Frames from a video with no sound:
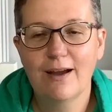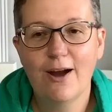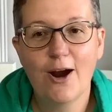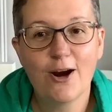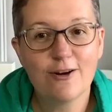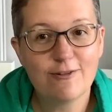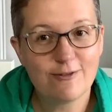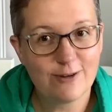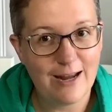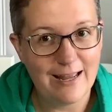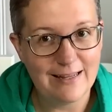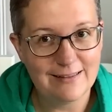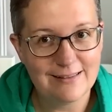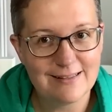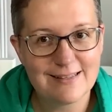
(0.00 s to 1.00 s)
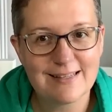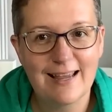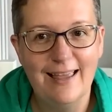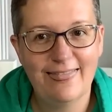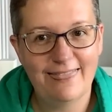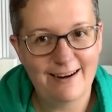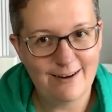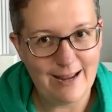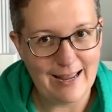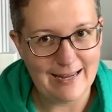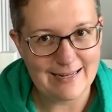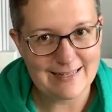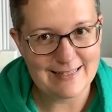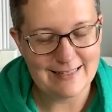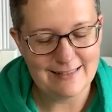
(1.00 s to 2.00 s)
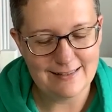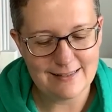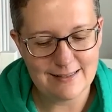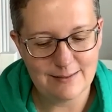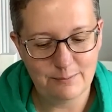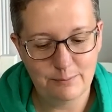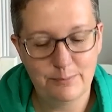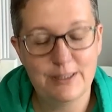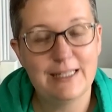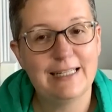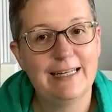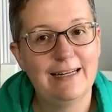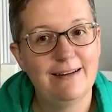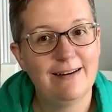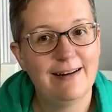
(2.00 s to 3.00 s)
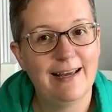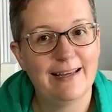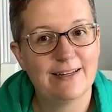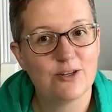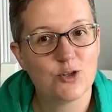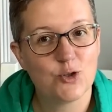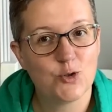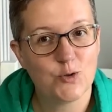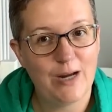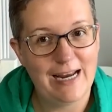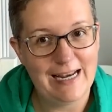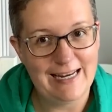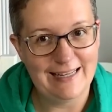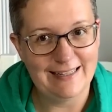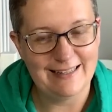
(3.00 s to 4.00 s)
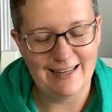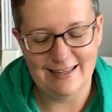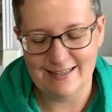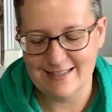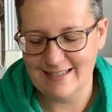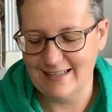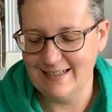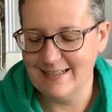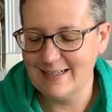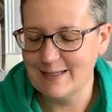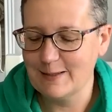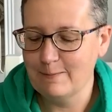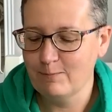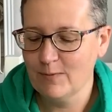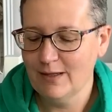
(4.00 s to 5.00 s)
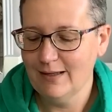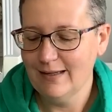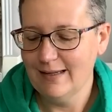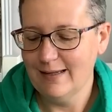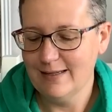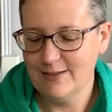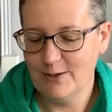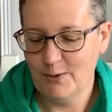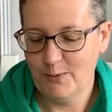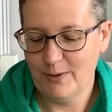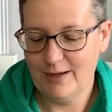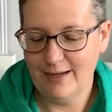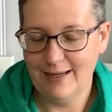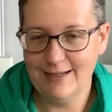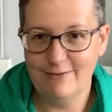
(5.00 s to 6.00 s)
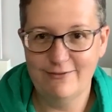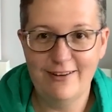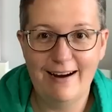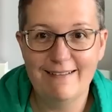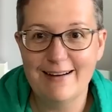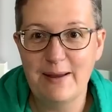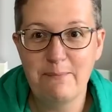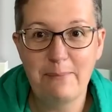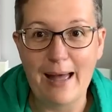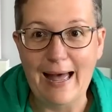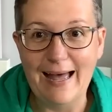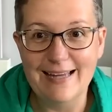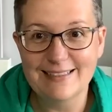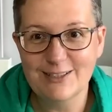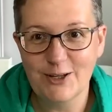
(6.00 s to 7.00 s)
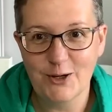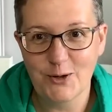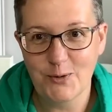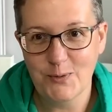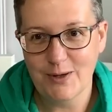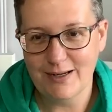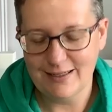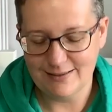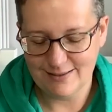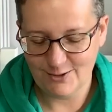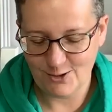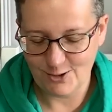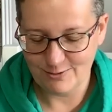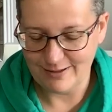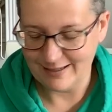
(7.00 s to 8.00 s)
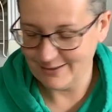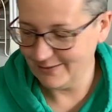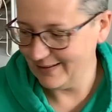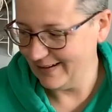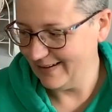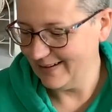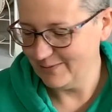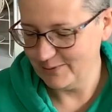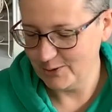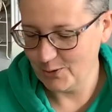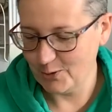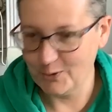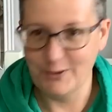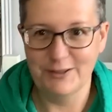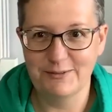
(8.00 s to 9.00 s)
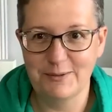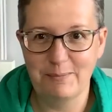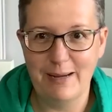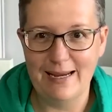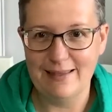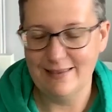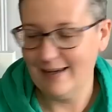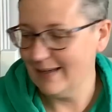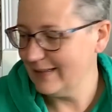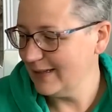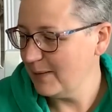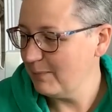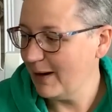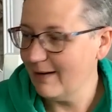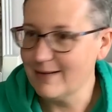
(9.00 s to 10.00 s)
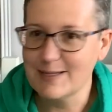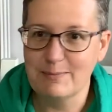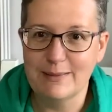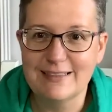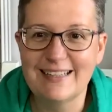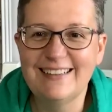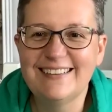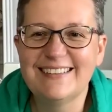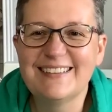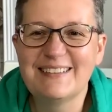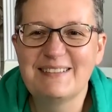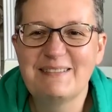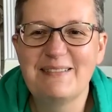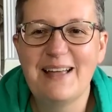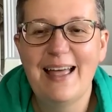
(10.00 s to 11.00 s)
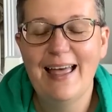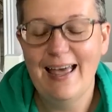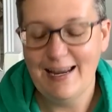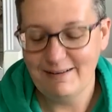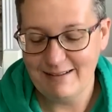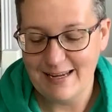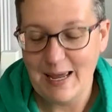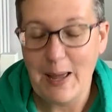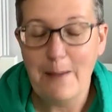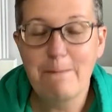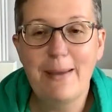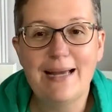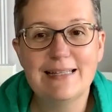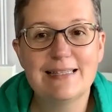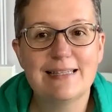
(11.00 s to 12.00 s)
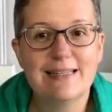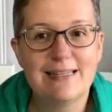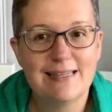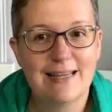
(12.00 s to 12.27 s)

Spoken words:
her friends and their accents, and particularly an Australian accent. So I had a very bad go at Colorado there, and we're not going to repeat that embarrassment. Anyway, Betsy